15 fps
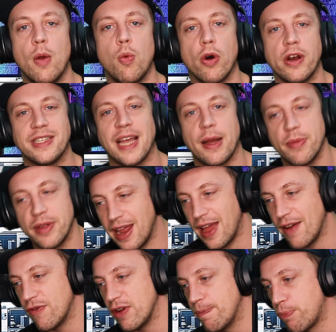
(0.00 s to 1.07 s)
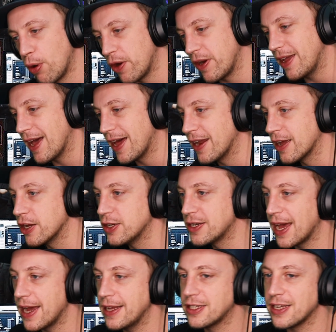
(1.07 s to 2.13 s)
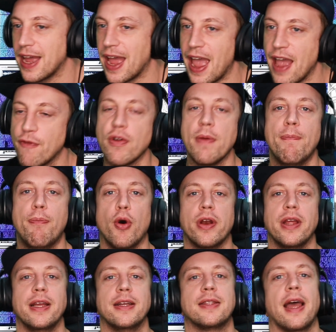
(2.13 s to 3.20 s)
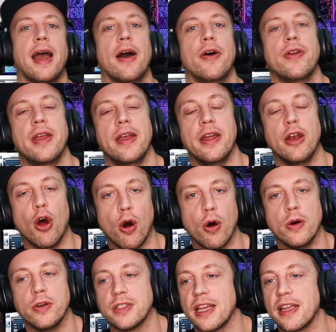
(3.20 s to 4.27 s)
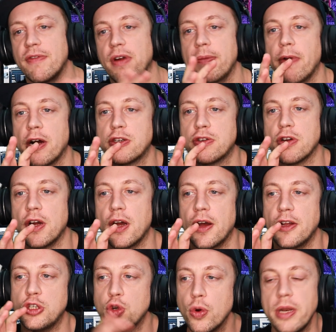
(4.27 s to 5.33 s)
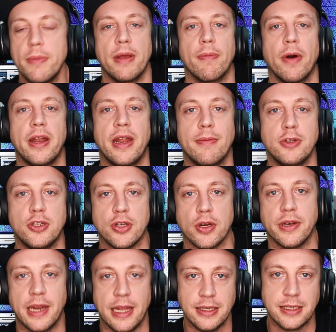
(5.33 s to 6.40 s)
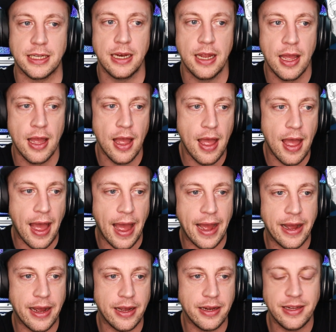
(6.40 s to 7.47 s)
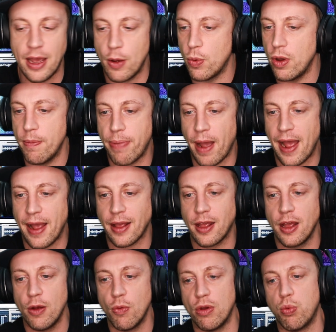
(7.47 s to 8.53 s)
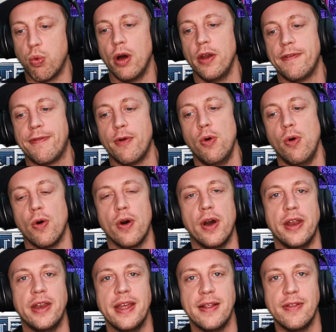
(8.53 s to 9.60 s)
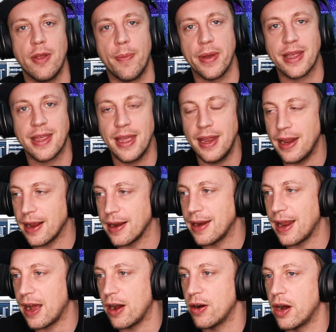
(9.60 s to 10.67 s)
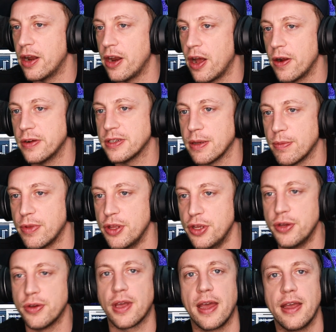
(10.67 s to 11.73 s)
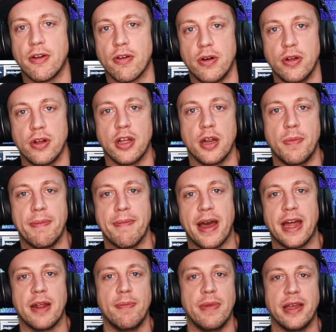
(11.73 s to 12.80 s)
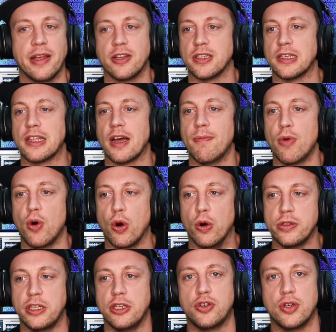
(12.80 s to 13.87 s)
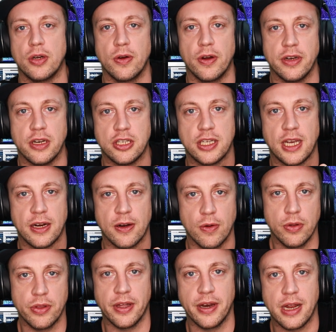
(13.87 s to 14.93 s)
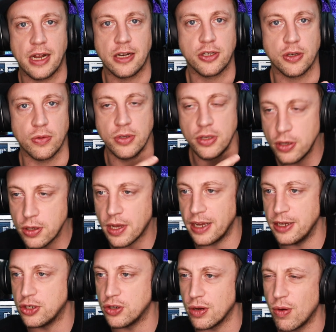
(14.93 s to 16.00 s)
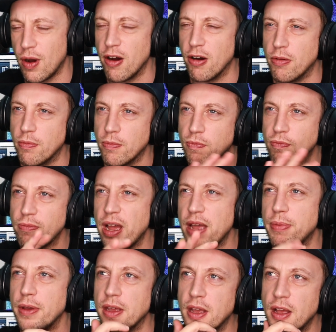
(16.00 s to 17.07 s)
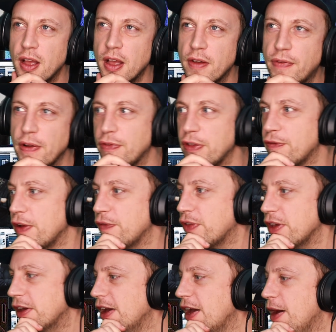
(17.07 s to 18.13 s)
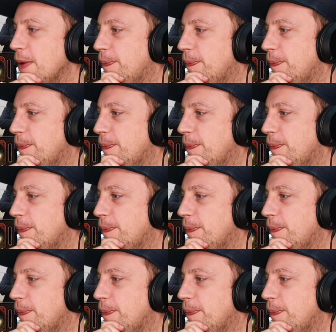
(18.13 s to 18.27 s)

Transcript: Hey, what is happening, everybody, and a good day to everybody down in Oz. Thank you very much for joining me. My name is John Denton, and yeah, we're back with 1-4, and in the beginning. Now, I know some of the UK crew are going to be mad at me because I've done more Aussie drill on the channel than actual UK drill, or maybe 50-50,